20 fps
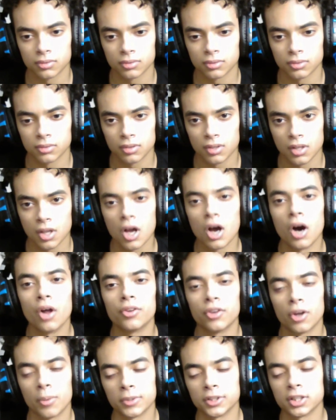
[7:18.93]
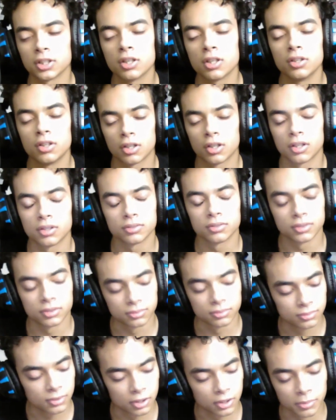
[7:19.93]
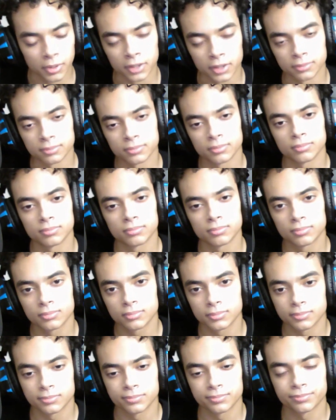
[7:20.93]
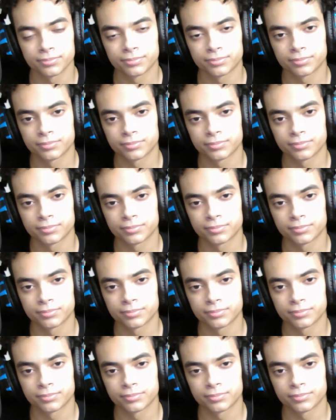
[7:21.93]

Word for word: we don't have. Oh, I was talking about the. the um, never mind. It's over.